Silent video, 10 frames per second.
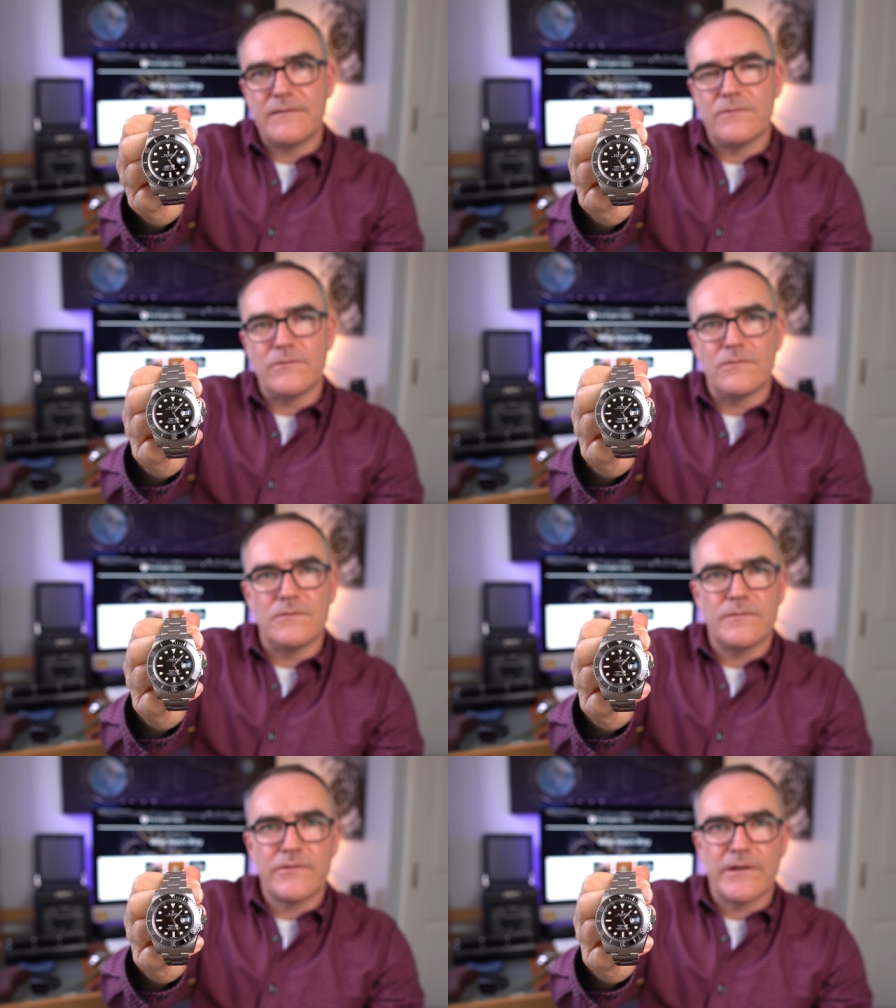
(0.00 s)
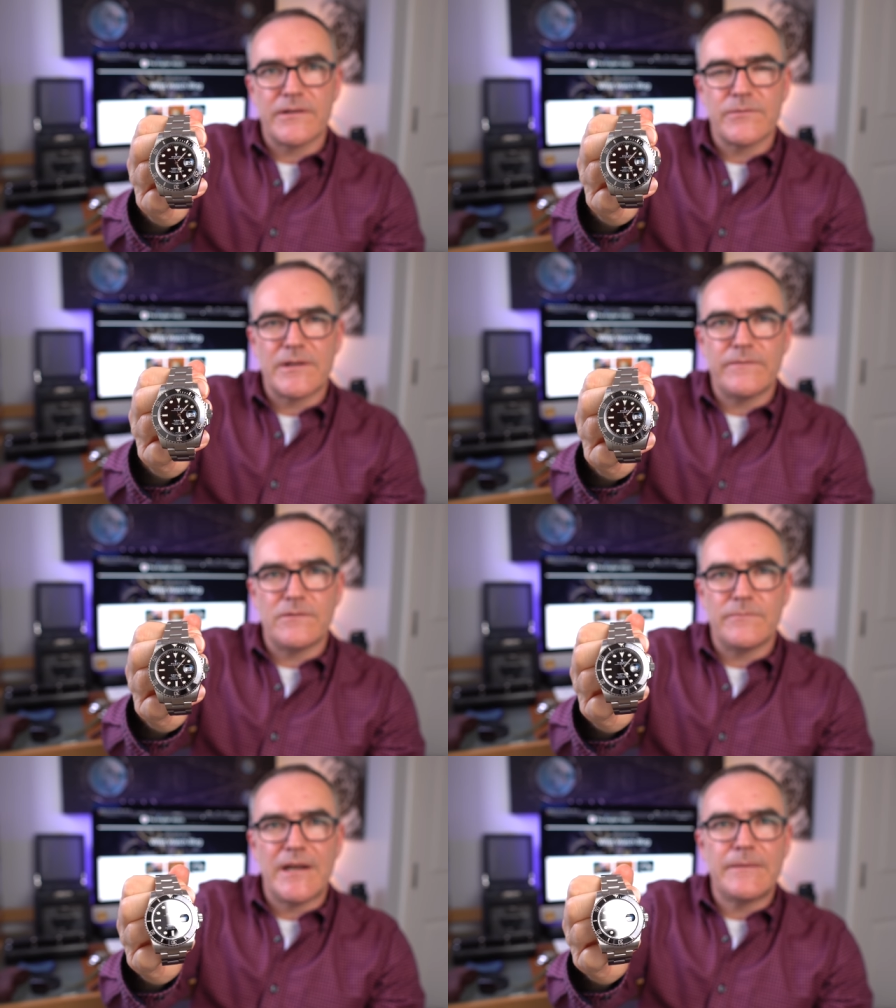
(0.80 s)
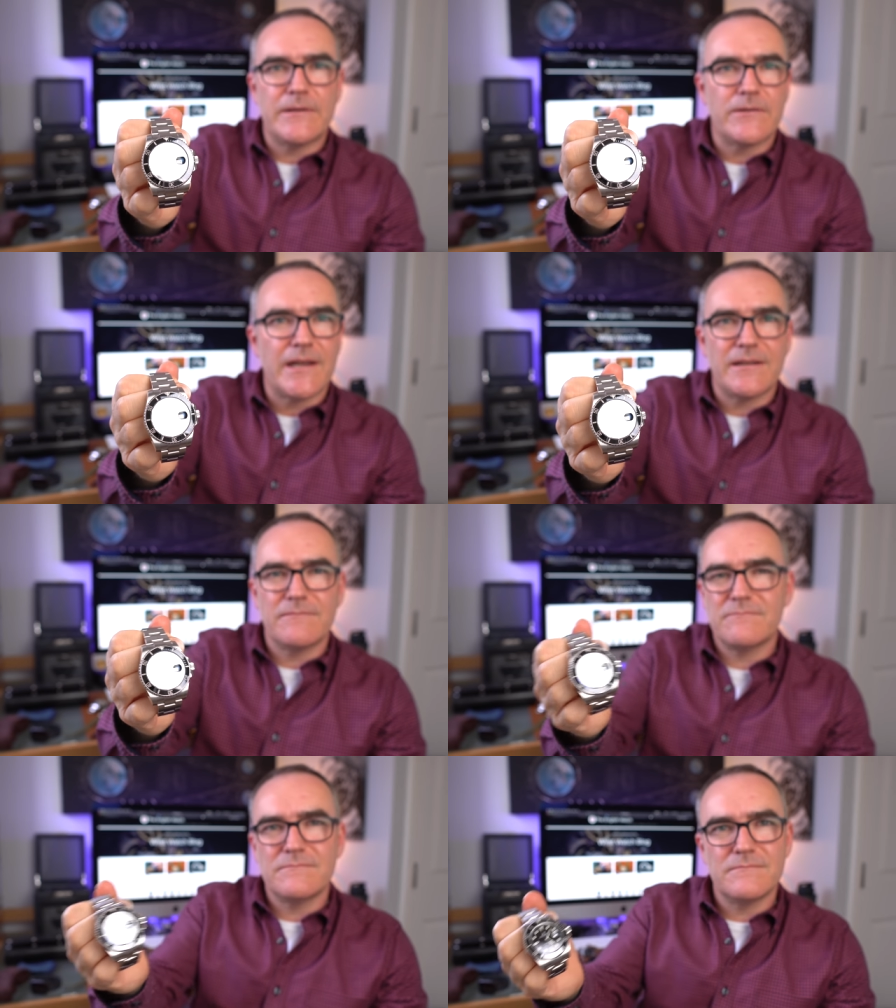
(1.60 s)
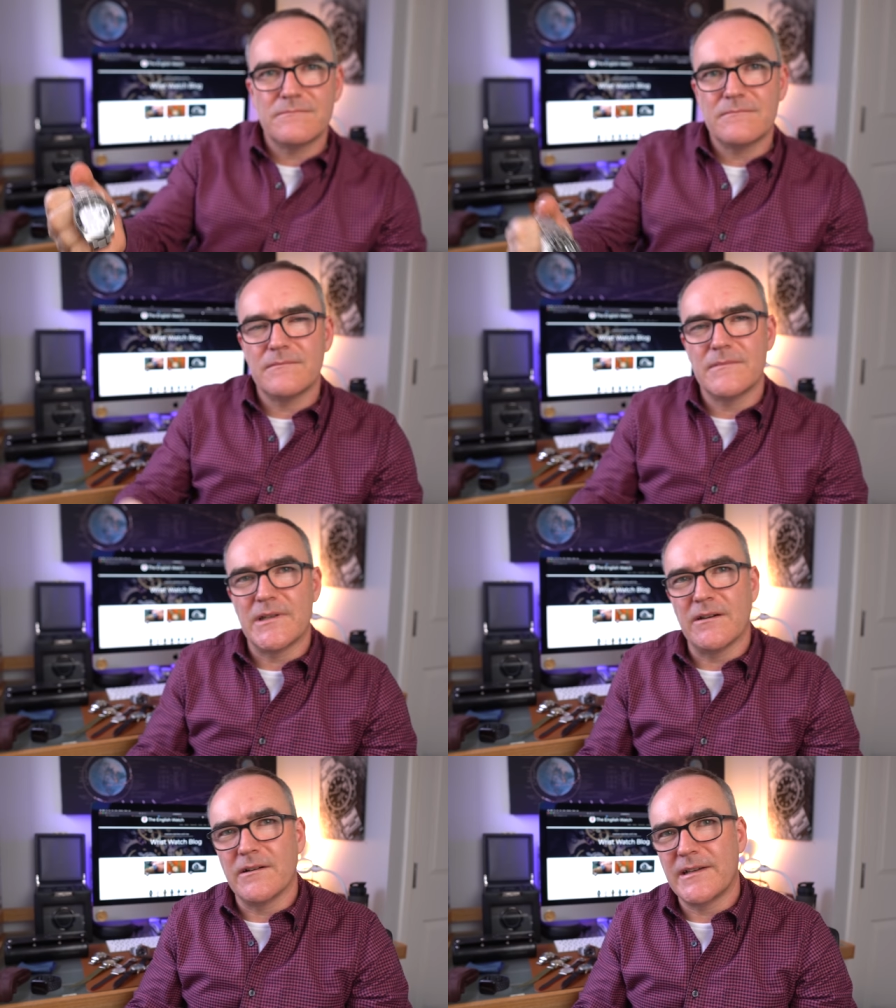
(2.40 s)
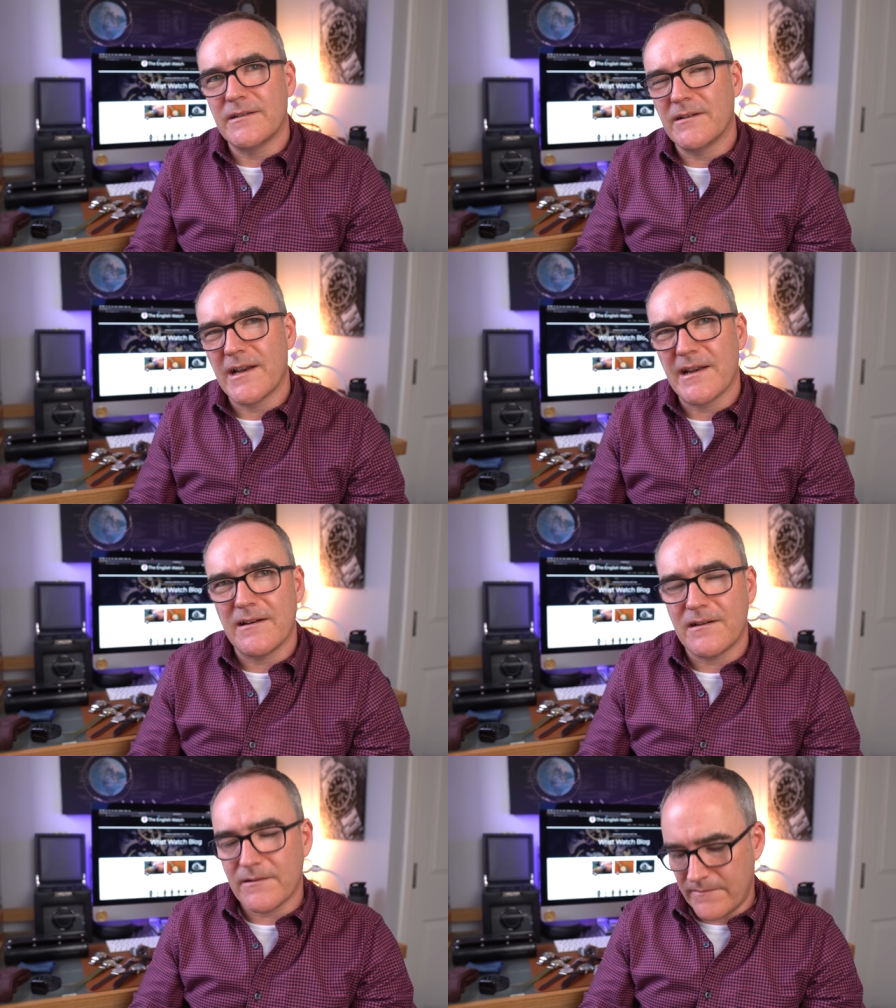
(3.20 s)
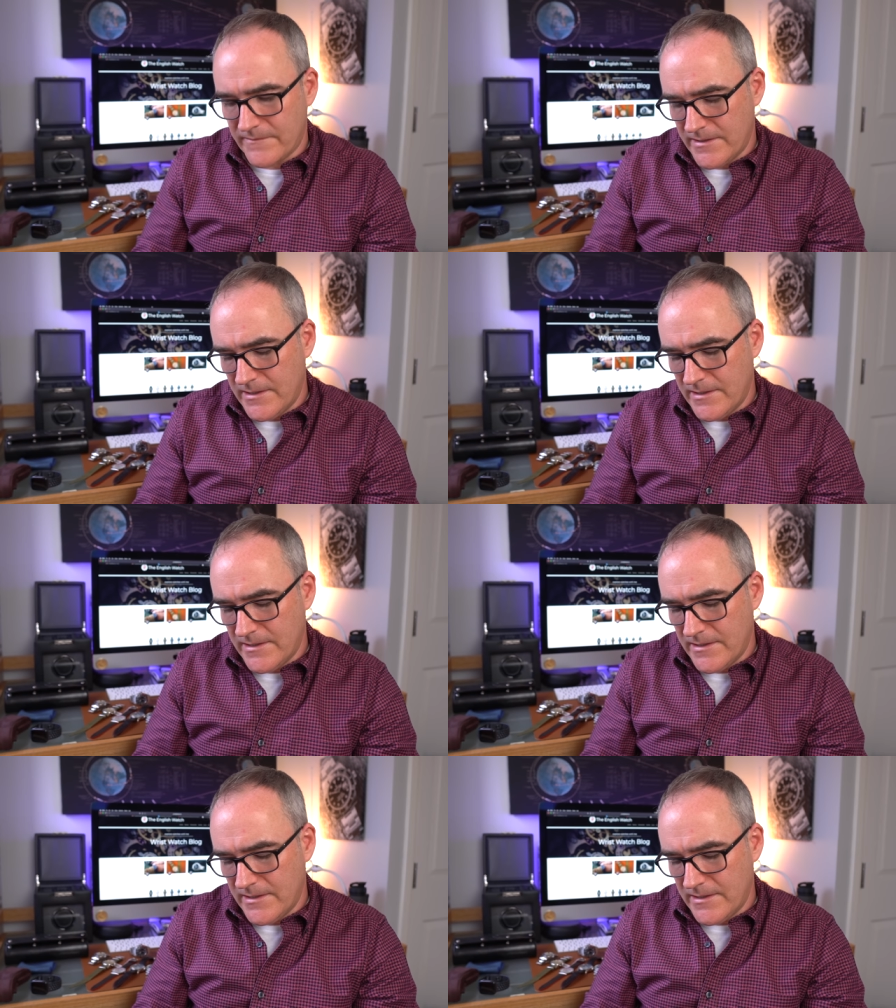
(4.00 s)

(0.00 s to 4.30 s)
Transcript: or Chrono24, maybe I'll get nine, nine and a half.